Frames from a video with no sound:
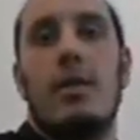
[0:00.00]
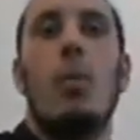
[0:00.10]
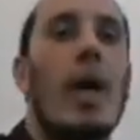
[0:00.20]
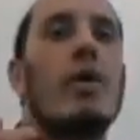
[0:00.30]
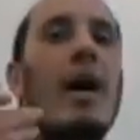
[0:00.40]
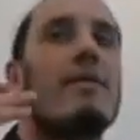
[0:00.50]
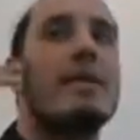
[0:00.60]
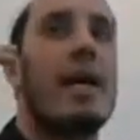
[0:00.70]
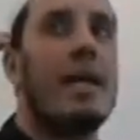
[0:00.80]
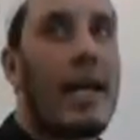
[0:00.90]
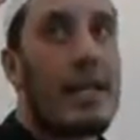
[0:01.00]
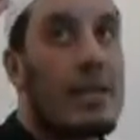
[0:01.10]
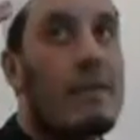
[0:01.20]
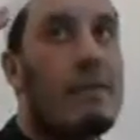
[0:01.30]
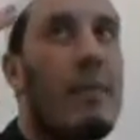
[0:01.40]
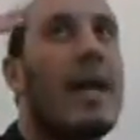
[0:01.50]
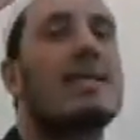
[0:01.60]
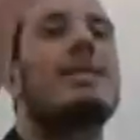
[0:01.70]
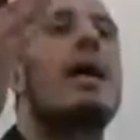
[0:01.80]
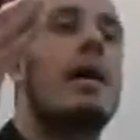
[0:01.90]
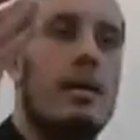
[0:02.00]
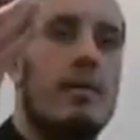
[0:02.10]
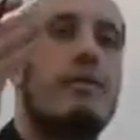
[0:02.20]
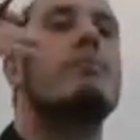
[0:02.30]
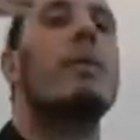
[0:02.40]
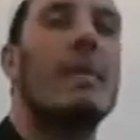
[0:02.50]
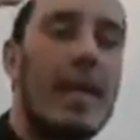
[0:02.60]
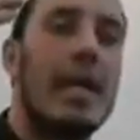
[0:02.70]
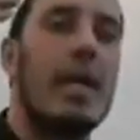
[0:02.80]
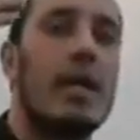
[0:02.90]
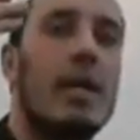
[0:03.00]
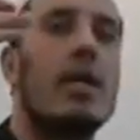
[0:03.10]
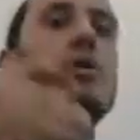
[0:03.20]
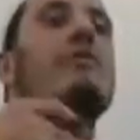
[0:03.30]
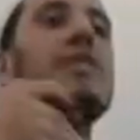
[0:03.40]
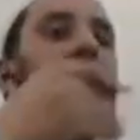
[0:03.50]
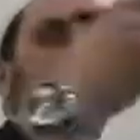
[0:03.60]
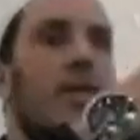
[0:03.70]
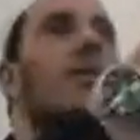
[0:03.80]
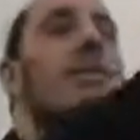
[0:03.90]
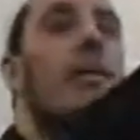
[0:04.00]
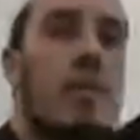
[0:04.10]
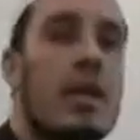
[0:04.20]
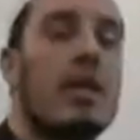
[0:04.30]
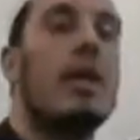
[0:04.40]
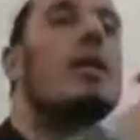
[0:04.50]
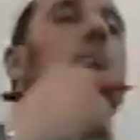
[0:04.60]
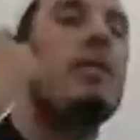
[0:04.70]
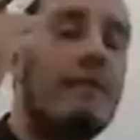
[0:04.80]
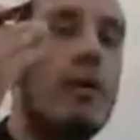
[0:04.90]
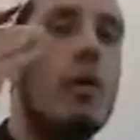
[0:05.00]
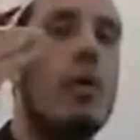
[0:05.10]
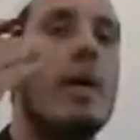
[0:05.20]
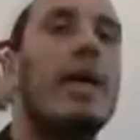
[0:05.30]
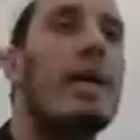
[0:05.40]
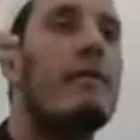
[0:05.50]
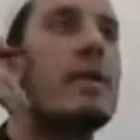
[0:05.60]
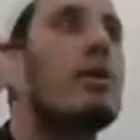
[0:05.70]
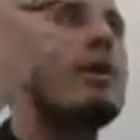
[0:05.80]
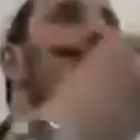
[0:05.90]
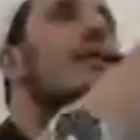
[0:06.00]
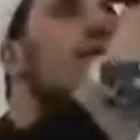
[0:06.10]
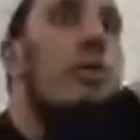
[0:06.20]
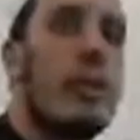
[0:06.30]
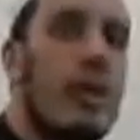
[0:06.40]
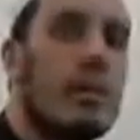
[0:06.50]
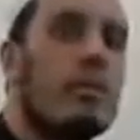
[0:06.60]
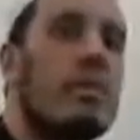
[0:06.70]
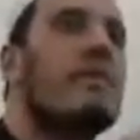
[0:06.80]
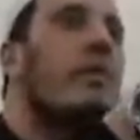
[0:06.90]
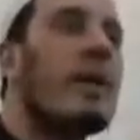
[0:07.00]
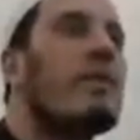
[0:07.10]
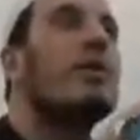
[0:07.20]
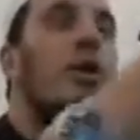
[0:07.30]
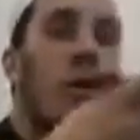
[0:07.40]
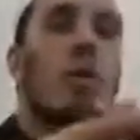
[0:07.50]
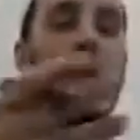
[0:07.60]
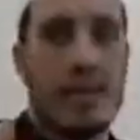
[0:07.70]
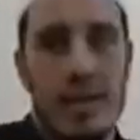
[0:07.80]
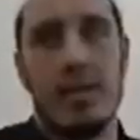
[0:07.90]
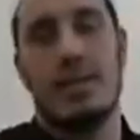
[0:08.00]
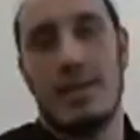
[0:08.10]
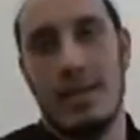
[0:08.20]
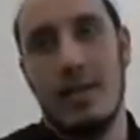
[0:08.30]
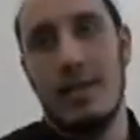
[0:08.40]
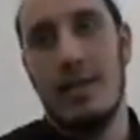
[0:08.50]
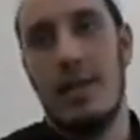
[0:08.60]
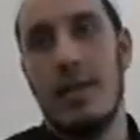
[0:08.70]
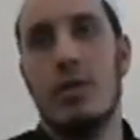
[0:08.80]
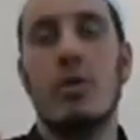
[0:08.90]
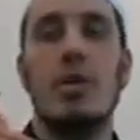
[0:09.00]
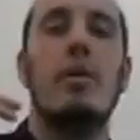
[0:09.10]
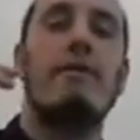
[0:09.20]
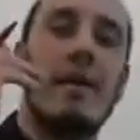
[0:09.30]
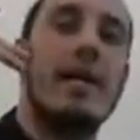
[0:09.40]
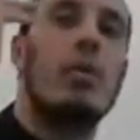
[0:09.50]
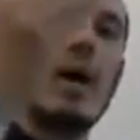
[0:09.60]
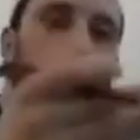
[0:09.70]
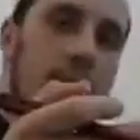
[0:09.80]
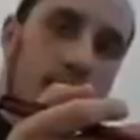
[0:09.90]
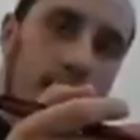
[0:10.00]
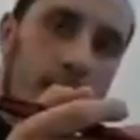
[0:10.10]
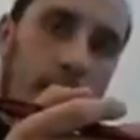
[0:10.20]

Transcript: While you're having that negative mindset from the beginning, you're rejecting something before even you're listening to it, before even you know what it is. So they were very wise.